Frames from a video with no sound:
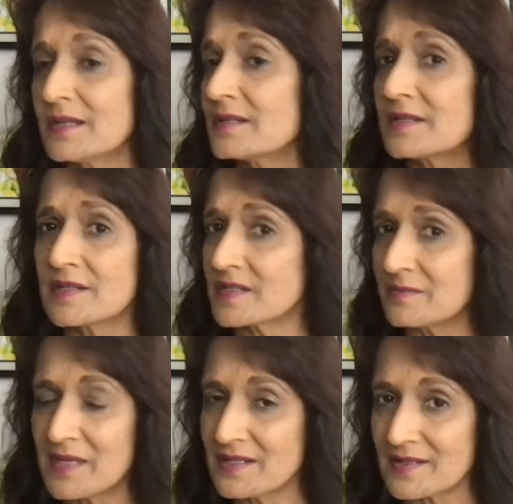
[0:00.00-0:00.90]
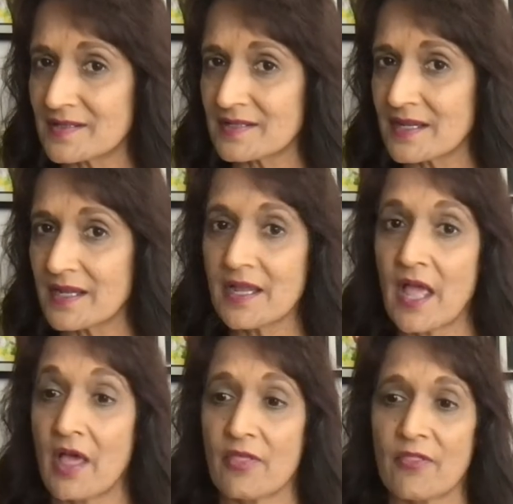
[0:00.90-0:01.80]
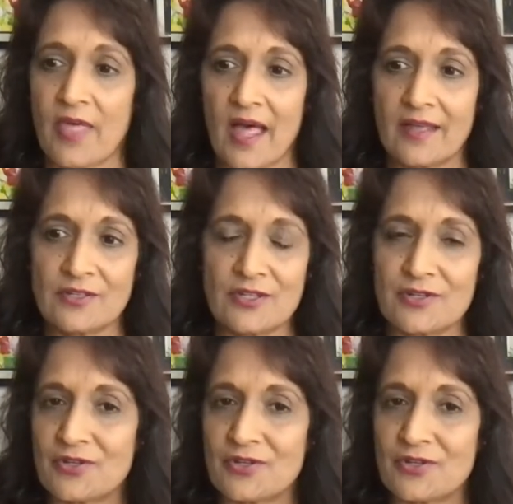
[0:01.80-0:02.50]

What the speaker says: doesn't mean to say that